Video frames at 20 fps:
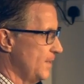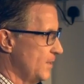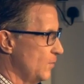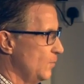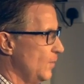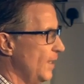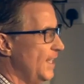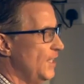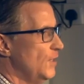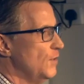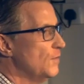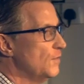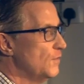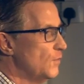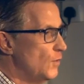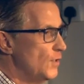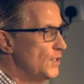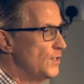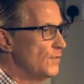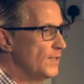It's the way you
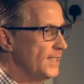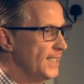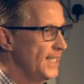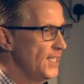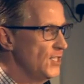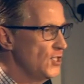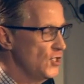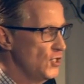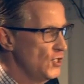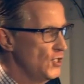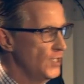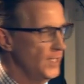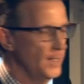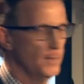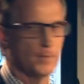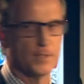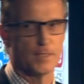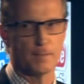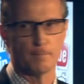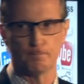forge
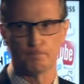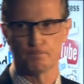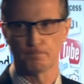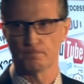relationships.